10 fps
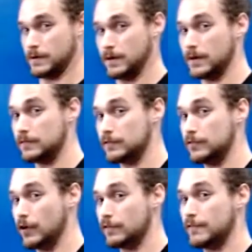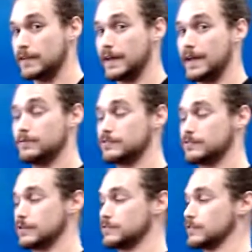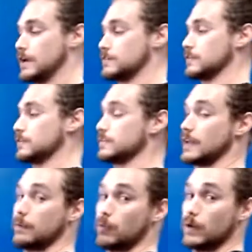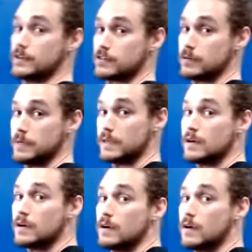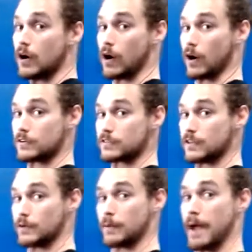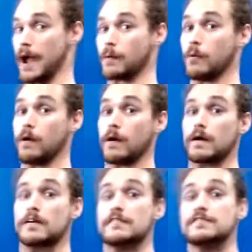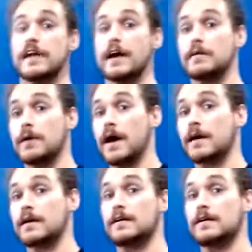And if you don't feel a hamstring stretch, step one should be arch the lower back more, flatter back.